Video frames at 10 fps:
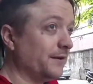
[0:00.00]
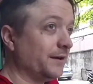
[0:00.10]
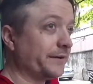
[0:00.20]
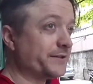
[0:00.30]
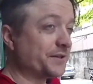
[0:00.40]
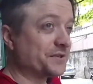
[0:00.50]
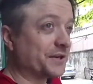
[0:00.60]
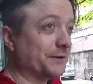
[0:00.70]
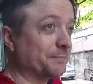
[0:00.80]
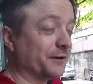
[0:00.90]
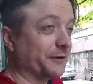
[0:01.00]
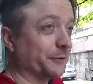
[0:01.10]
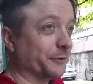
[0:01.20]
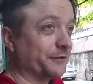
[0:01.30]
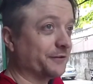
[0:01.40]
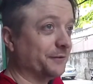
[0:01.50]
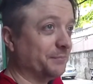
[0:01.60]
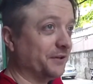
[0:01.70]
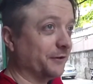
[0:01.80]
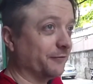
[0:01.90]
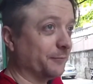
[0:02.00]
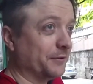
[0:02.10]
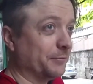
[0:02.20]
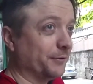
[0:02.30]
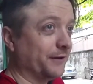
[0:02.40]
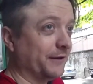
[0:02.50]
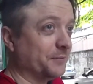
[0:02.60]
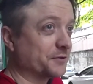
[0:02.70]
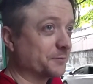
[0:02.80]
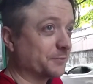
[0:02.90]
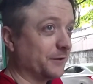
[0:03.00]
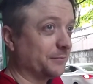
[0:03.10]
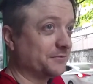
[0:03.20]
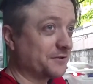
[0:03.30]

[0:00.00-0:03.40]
I guess I was kind of put on earth to be there for people that have mental problems.